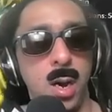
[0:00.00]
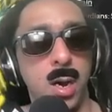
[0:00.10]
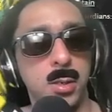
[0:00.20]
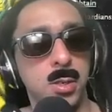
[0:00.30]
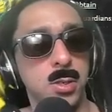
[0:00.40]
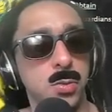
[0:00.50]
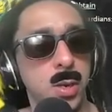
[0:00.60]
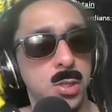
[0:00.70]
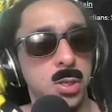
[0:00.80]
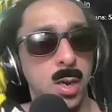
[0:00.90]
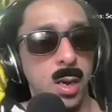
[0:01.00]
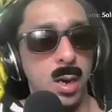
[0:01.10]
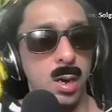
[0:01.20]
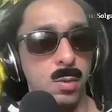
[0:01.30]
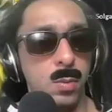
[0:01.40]
to switch
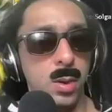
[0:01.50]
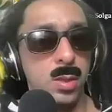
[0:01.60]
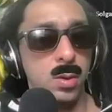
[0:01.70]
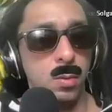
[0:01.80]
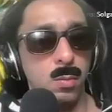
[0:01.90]
with